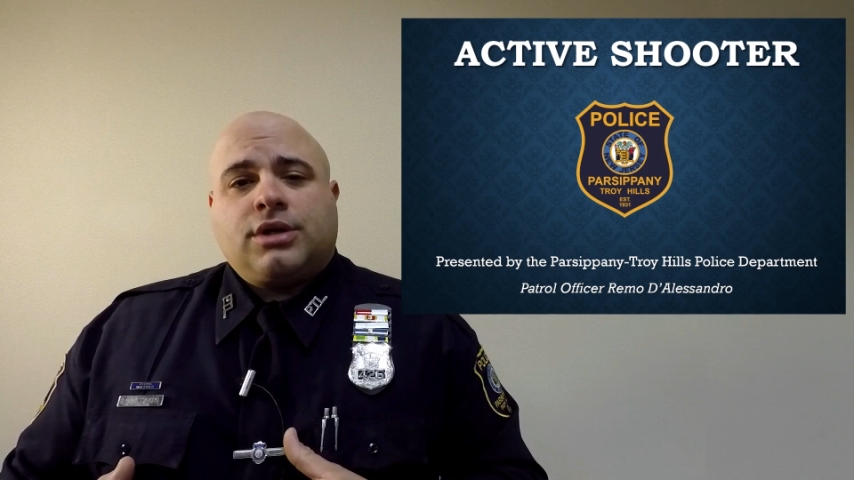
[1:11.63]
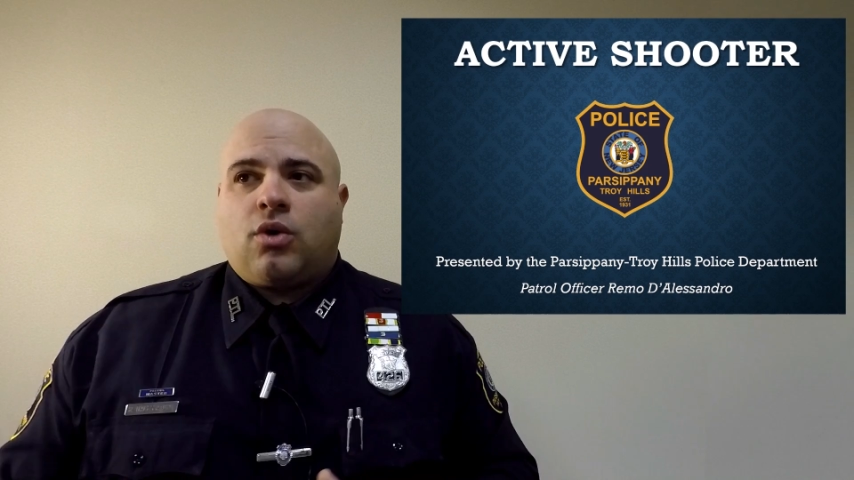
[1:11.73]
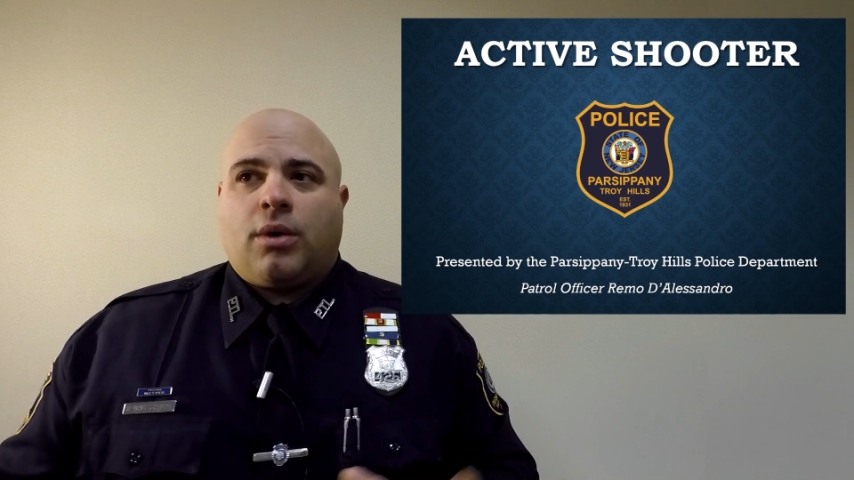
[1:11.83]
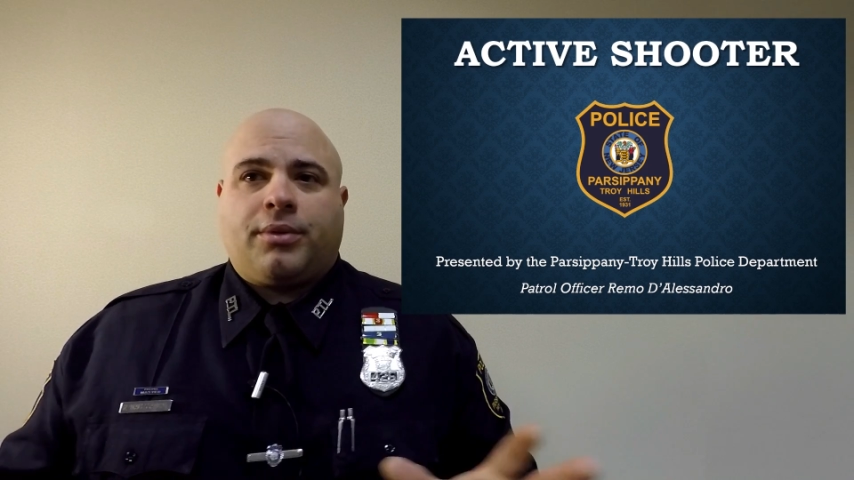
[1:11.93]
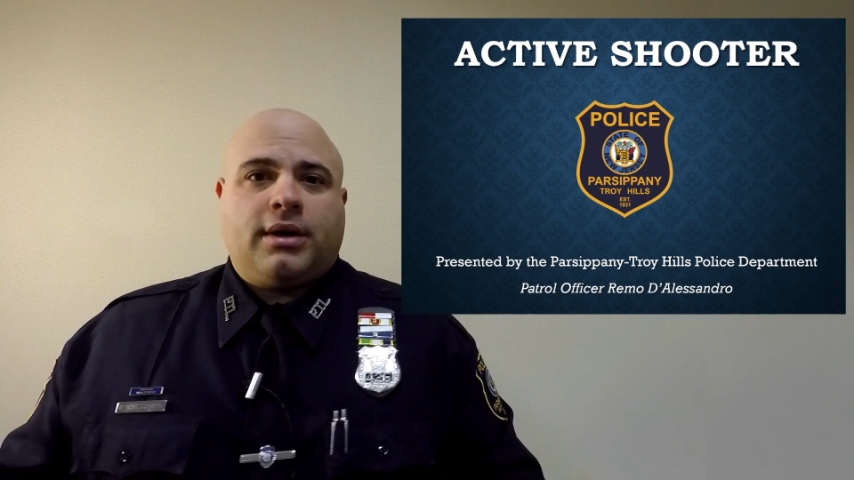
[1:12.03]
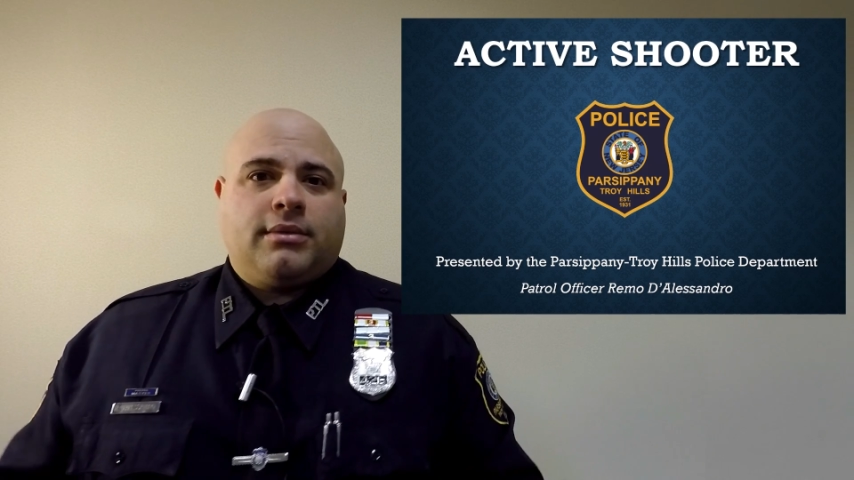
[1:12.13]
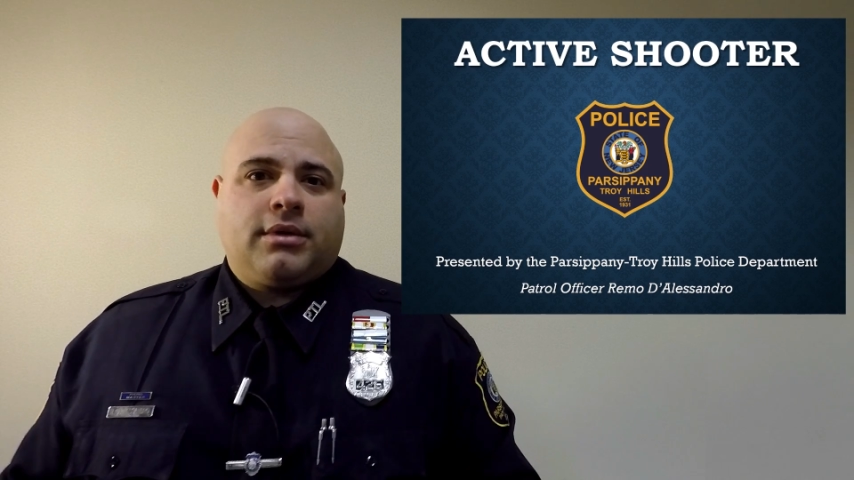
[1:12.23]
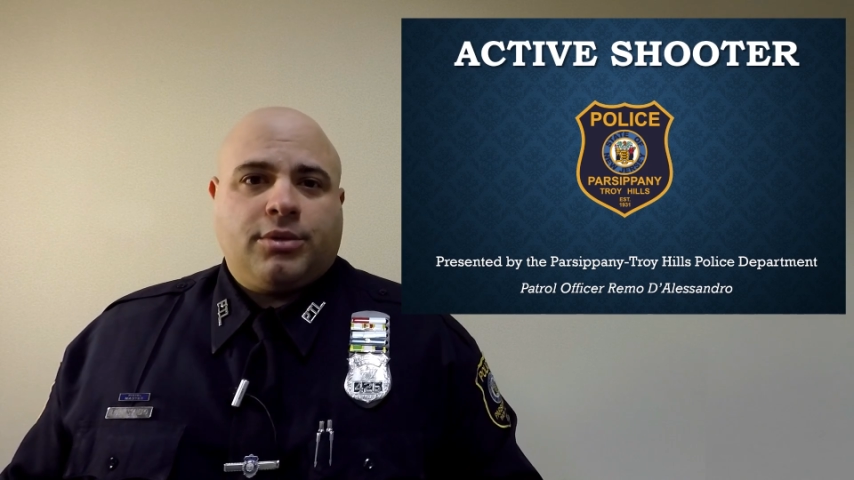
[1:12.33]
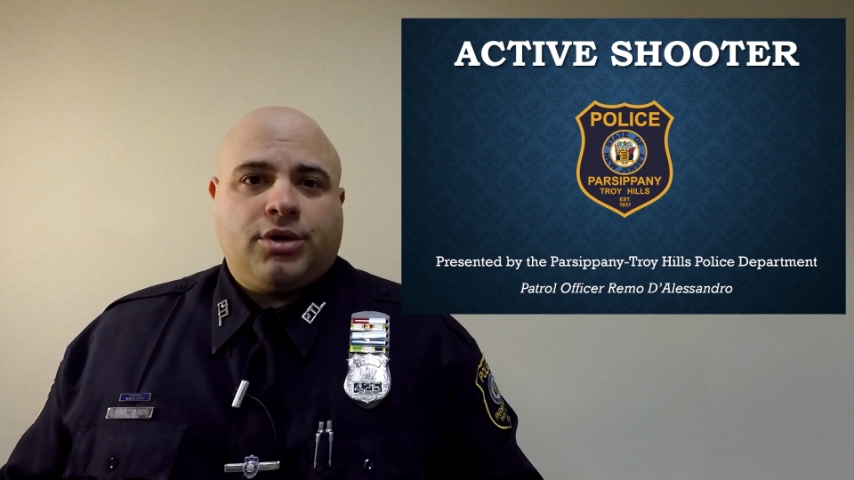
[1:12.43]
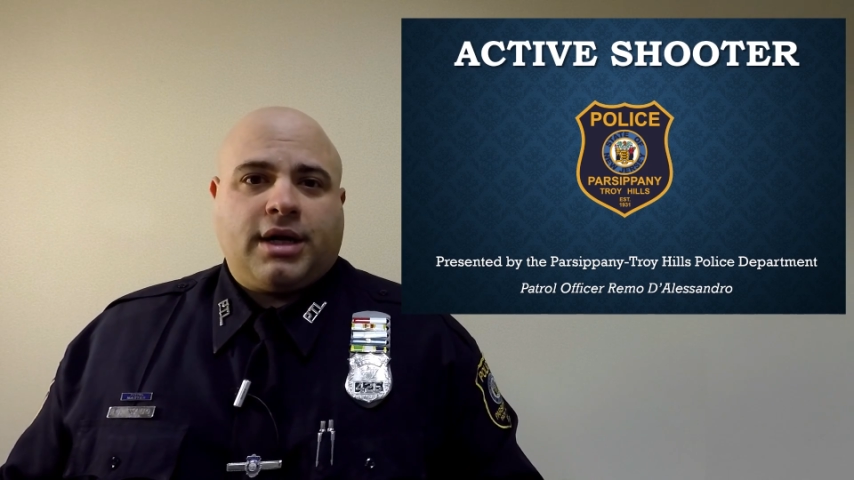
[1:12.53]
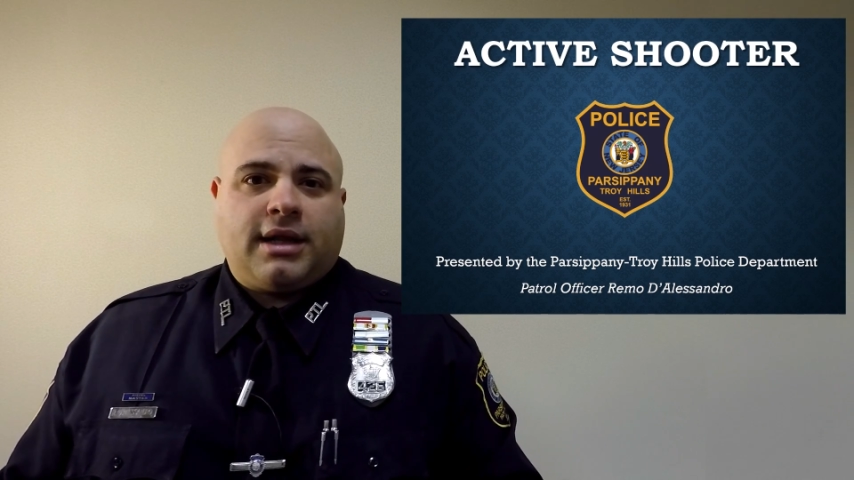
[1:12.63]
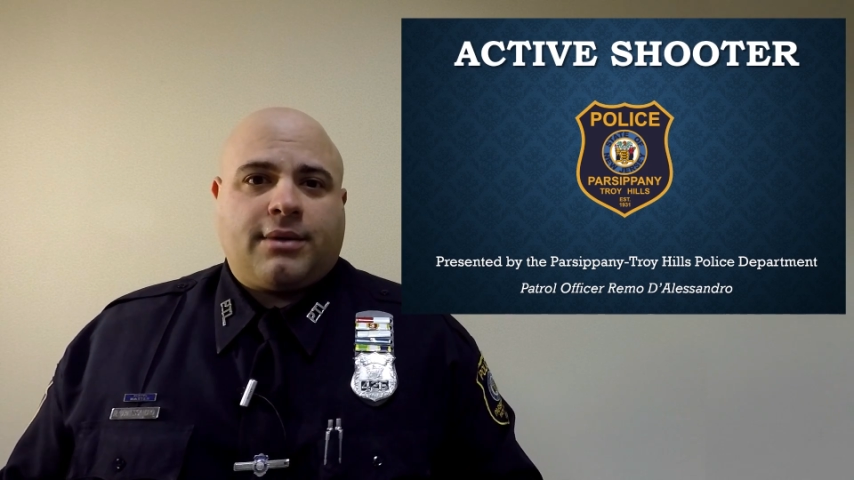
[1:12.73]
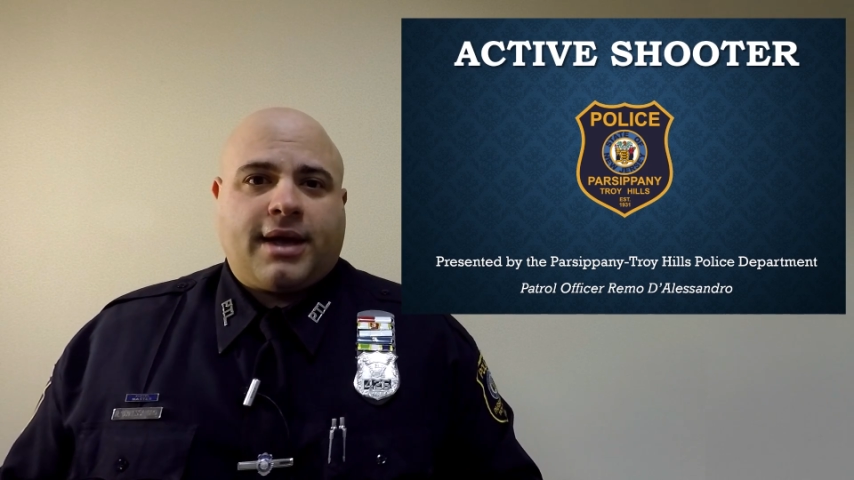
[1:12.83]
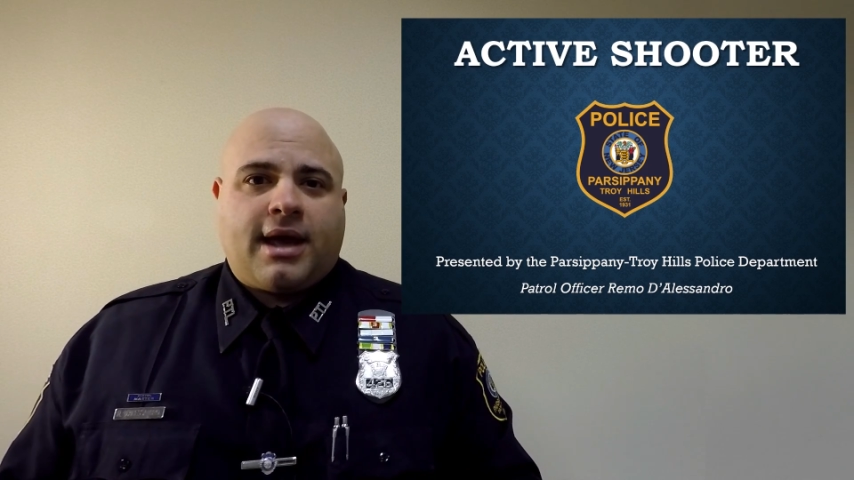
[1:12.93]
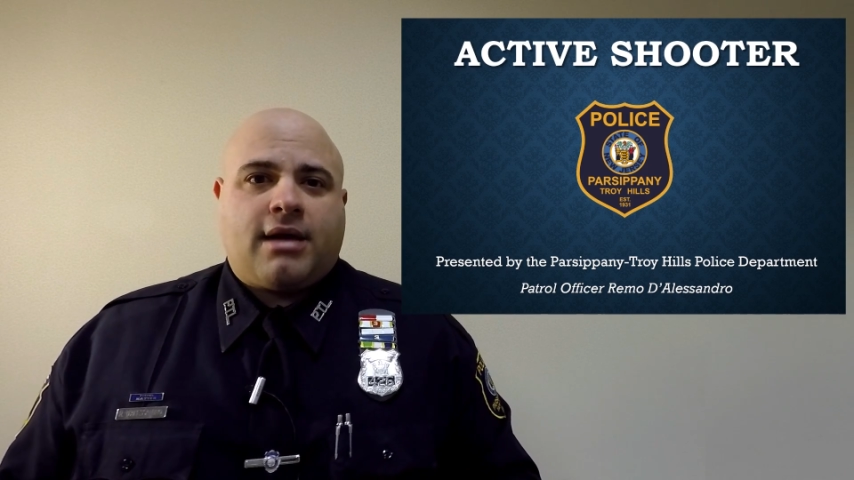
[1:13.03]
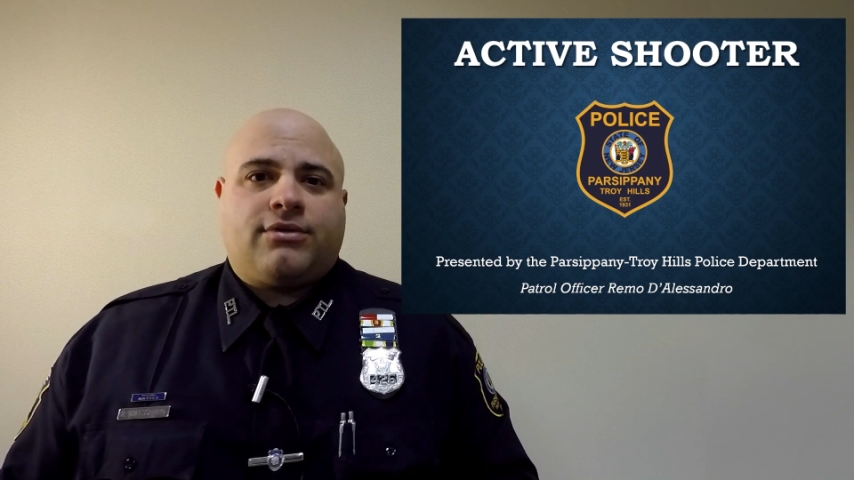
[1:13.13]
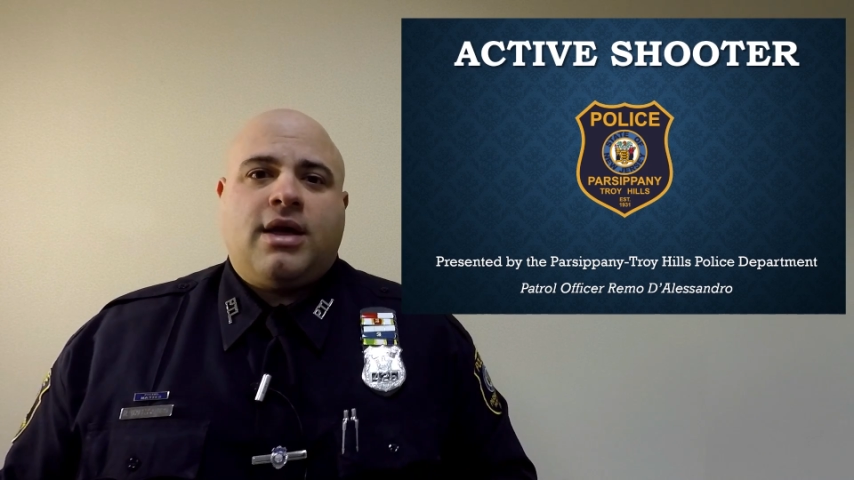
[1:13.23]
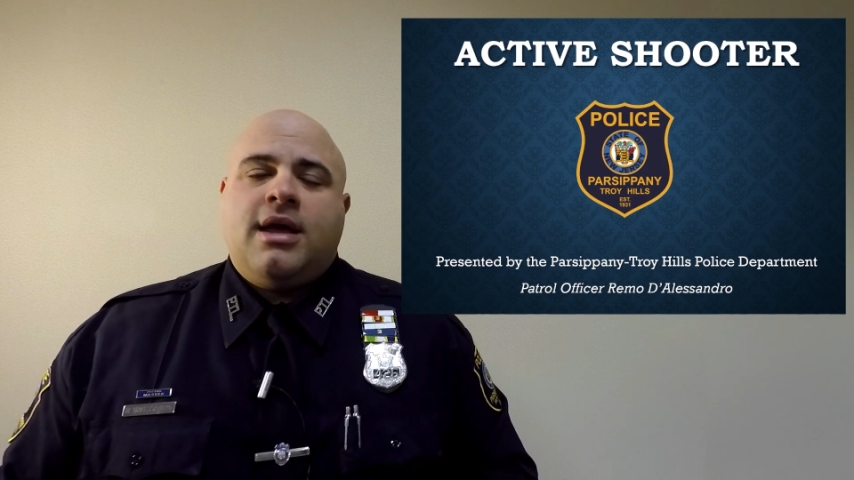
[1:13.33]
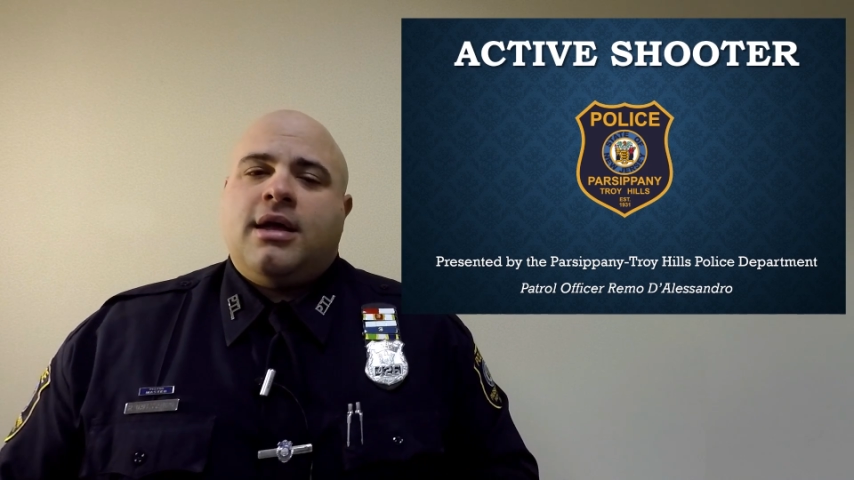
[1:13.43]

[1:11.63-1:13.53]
corporate community that we have,